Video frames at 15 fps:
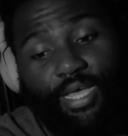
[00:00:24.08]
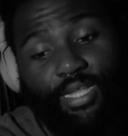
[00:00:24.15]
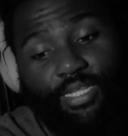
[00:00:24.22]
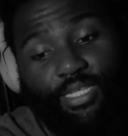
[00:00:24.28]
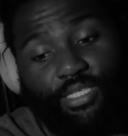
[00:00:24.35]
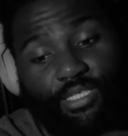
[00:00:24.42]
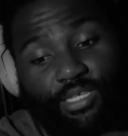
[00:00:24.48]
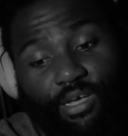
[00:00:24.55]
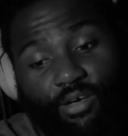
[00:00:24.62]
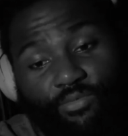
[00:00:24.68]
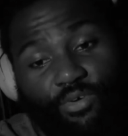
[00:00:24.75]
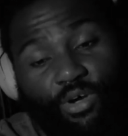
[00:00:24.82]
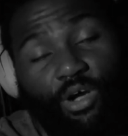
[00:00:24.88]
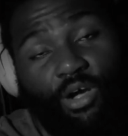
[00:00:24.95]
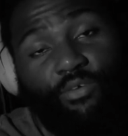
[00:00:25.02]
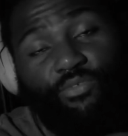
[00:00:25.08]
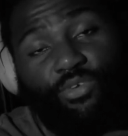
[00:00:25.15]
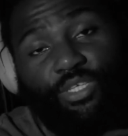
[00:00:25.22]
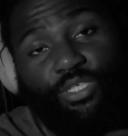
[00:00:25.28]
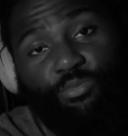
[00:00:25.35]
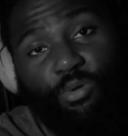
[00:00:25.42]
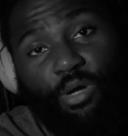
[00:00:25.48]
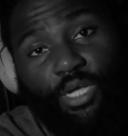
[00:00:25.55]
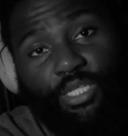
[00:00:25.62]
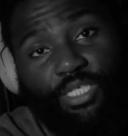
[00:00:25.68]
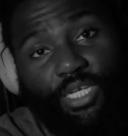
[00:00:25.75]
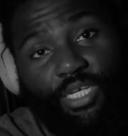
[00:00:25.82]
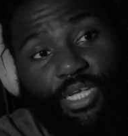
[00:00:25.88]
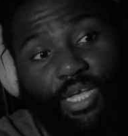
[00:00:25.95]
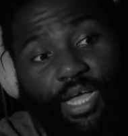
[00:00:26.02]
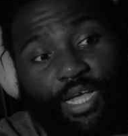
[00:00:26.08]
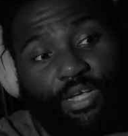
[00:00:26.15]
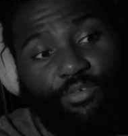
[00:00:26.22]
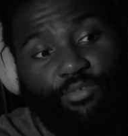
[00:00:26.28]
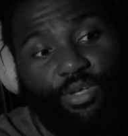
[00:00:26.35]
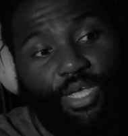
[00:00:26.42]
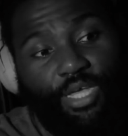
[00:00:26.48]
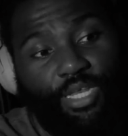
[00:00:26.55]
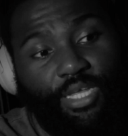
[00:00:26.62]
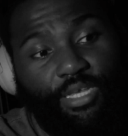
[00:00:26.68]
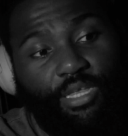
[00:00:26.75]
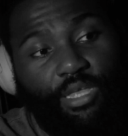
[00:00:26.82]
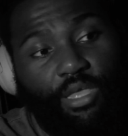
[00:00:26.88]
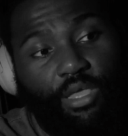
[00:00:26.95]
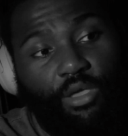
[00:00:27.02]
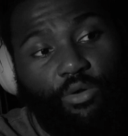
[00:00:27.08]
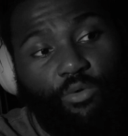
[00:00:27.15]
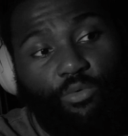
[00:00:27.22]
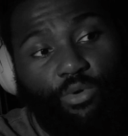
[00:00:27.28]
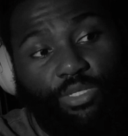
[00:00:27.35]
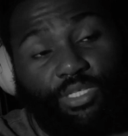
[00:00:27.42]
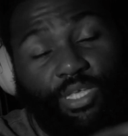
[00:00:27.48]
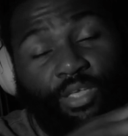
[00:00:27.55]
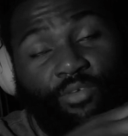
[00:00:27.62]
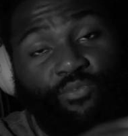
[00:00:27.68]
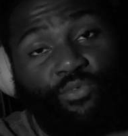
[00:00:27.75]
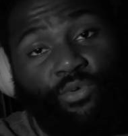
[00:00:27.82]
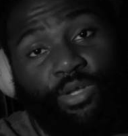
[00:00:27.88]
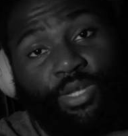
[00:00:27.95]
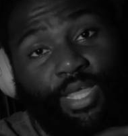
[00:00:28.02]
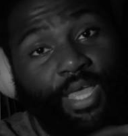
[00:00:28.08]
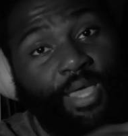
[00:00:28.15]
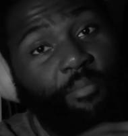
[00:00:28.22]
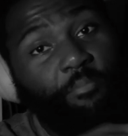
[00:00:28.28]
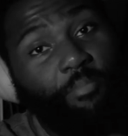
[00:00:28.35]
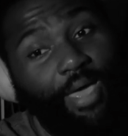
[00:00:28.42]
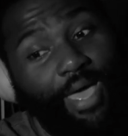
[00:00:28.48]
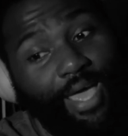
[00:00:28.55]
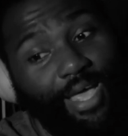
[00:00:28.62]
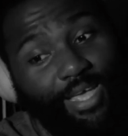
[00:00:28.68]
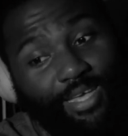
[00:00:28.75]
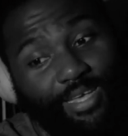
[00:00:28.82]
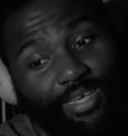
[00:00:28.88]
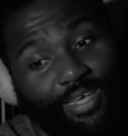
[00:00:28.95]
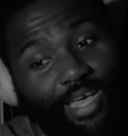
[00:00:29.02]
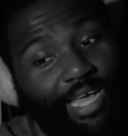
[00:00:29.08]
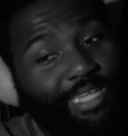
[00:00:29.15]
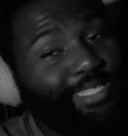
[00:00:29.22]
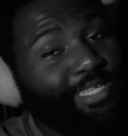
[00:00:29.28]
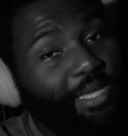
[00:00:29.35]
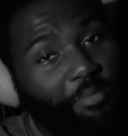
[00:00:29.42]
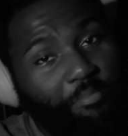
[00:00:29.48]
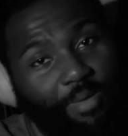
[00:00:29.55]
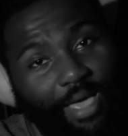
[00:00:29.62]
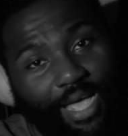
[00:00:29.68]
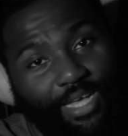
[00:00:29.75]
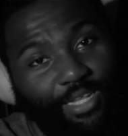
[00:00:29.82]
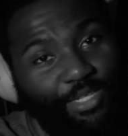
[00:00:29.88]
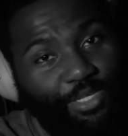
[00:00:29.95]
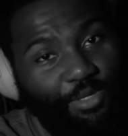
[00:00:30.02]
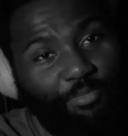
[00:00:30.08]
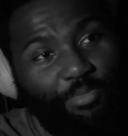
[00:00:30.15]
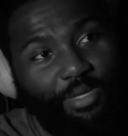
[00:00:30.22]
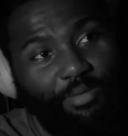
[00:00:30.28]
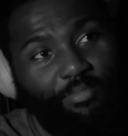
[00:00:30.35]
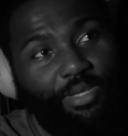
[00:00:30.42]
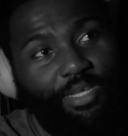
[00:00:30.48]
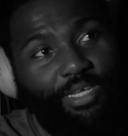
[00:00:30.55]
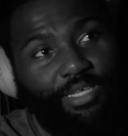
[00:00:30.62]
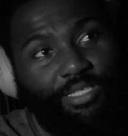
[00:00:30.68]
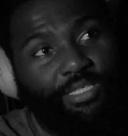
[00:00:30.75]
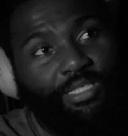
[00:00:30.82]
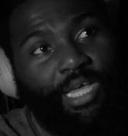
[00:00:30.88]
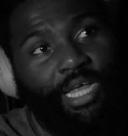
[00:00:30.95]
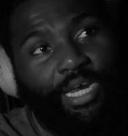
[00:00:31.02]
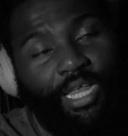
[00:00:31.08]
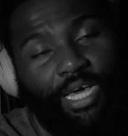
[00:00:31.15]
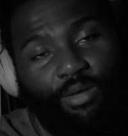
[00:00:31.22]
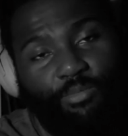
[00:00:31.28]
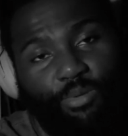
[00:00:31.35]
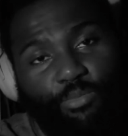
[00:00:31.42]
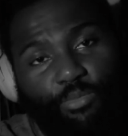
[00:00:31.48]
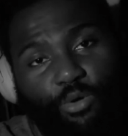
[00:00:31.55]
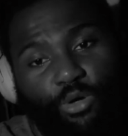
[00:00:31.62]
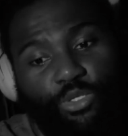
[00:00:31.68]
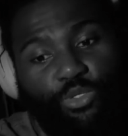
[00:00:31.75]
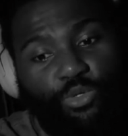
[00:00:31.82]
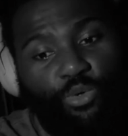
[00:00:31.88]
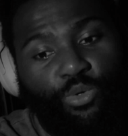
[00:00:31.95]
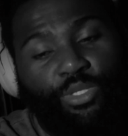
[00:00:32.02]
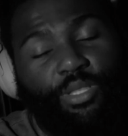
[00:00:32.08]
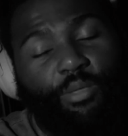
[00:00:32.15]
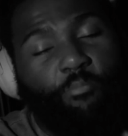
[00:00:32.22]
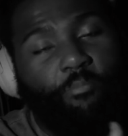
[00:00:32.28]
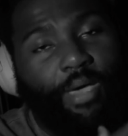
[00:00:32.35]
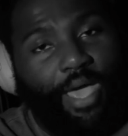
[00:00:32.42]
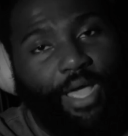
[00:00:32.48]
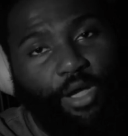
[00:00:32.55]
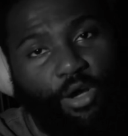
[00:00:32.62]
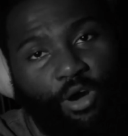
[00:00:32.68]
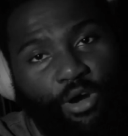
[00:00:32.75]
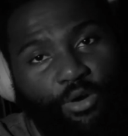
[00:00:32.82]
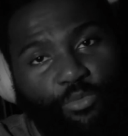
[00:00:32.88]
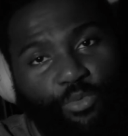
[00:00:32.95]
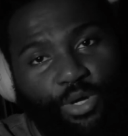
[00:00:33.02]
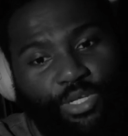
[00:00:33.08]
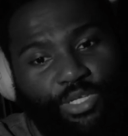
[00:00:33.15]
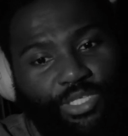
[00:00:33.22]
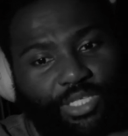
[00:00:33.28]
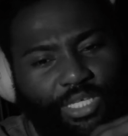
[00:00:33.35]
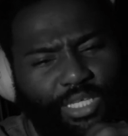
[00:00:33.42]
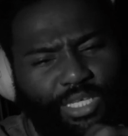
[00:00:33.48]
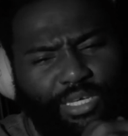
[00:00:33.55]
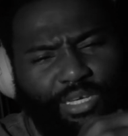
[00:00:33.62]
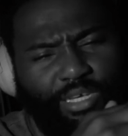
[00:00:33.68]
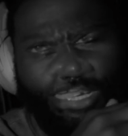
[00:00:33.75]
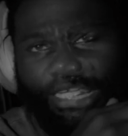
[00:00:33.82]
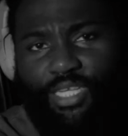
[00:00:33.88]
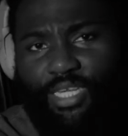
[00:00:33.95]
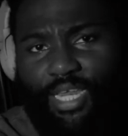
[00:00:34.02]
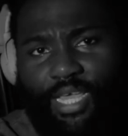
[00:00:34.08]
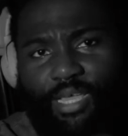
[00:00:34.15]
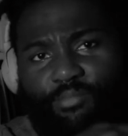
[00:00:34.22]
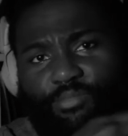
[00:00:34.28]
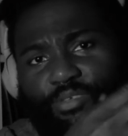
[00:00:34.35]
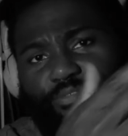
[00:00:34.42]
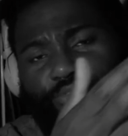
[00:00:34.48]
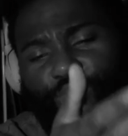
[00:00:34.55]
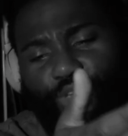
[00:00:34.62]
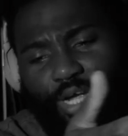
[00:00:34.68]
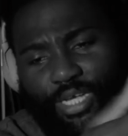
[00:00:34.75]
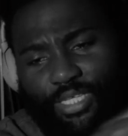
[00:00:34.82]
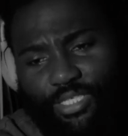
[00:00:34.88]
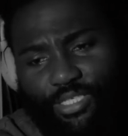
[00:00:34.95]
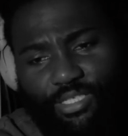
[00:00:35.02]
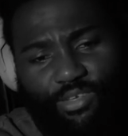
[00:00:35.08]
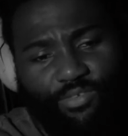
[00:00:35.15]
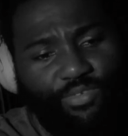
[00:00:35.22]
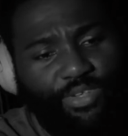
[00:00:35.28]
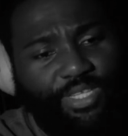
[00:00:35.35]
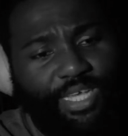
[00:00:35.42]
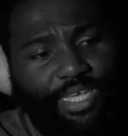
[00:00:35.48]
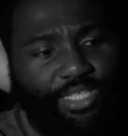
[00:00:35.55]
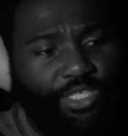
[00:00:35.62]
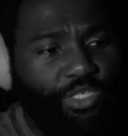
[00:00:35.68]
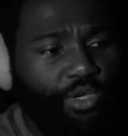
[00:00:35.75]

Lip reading: And this cover art for this project I created was a front and back. I took it back a little bit because not a lot of people are doing the back art where you see the listed names of tracks and stuff like that.